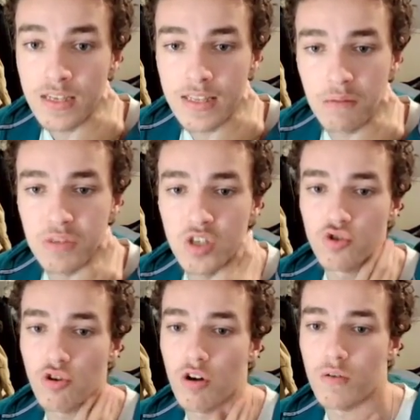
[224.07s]
game is a
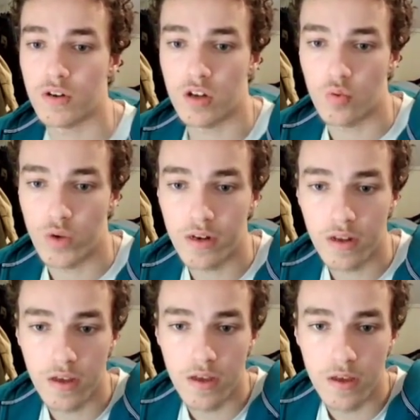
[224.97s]
draw, not a win,
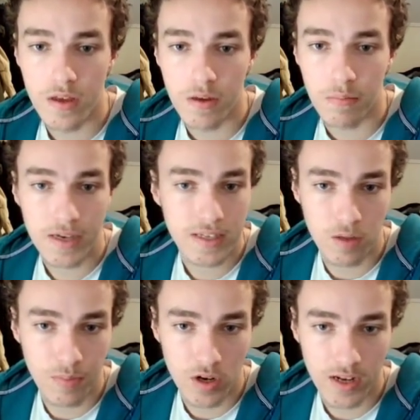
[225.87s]
because the
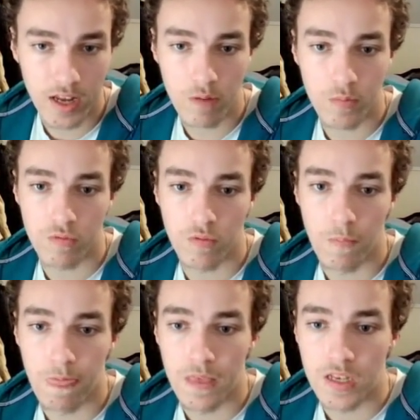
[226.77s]
opponent cannot move.
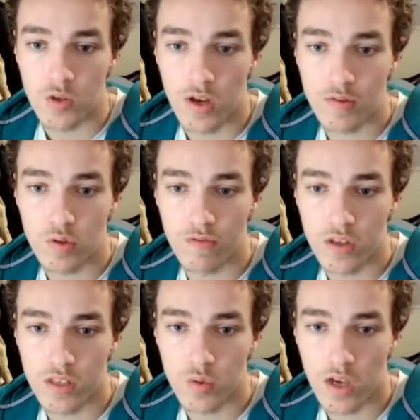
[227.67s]
So we have to avoid
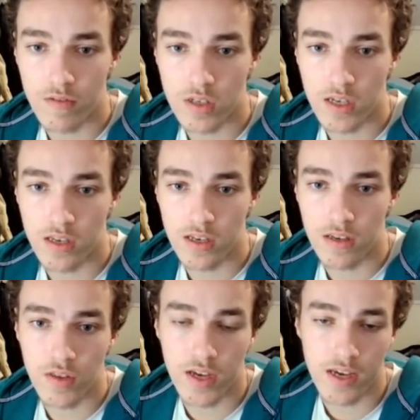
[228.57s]
this. We have to
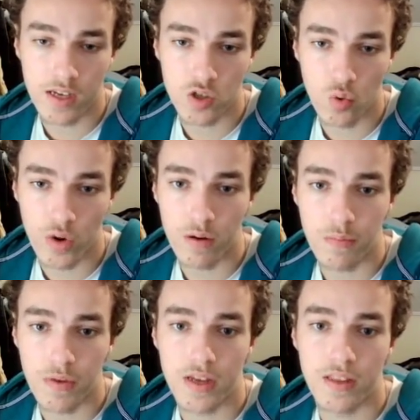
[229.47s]
give the king a square,
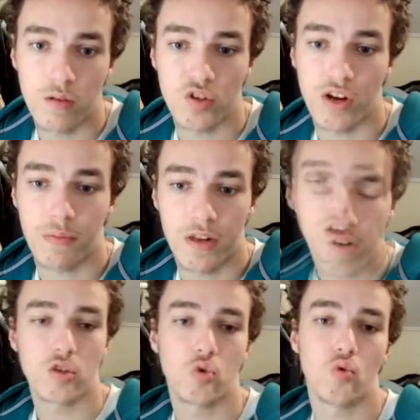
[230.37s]
and then we check. Now moving
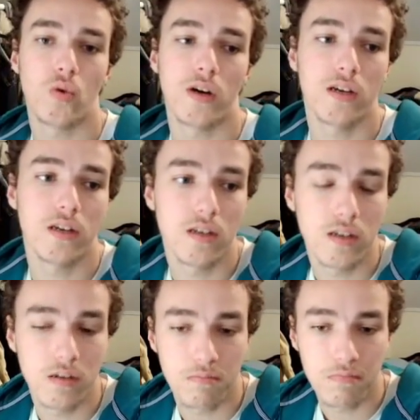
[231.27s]
on to
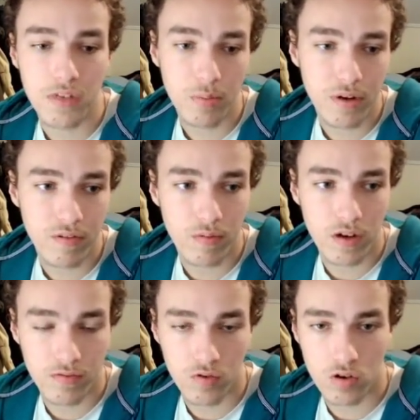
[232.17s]
a little bit
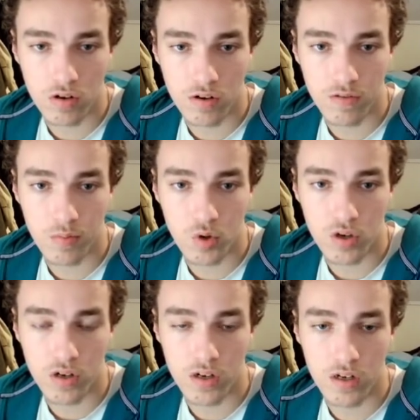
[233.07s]
of a
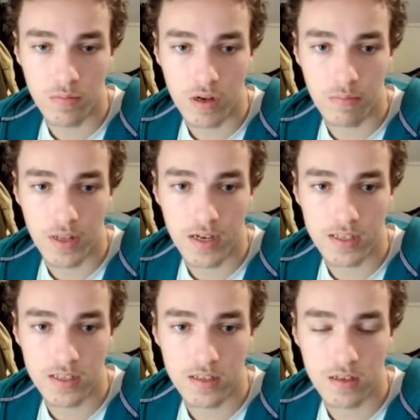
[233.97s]
more
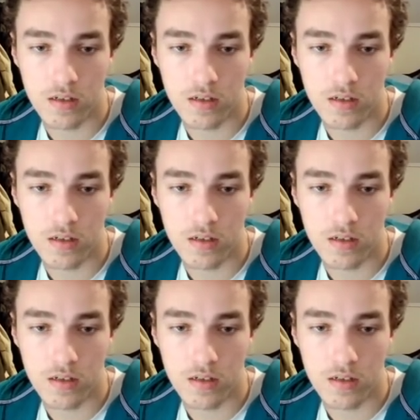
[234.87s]
complex